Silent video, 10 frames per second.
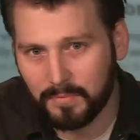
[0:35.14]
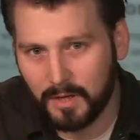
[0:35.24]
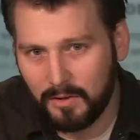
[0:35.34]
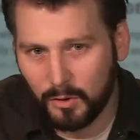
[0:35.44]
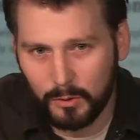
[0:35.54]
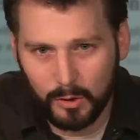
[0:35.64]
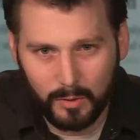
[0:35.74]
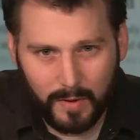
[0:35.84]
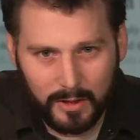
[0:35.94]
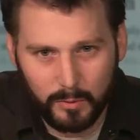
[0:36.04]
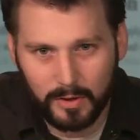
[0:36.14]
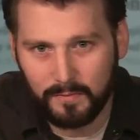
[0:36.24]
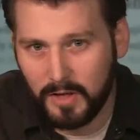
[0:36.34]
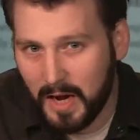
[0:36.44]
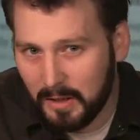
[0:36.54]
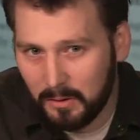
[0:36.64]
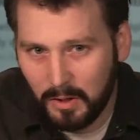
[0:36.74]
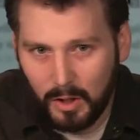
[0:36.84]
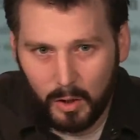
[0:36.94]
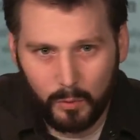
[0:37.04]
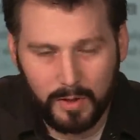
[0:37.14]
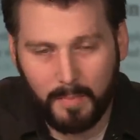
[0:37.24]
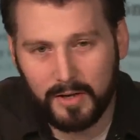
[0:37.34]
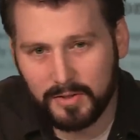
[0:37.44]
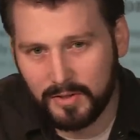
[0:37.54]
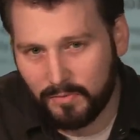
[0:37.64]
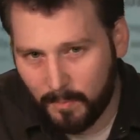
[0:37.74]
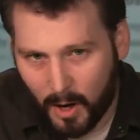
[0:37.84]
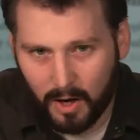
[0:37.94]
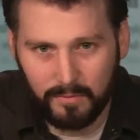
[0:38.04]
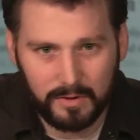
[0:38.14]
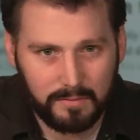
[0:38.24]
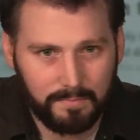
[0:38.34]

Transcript: is also a graduate of Yale with a master's from Harvard.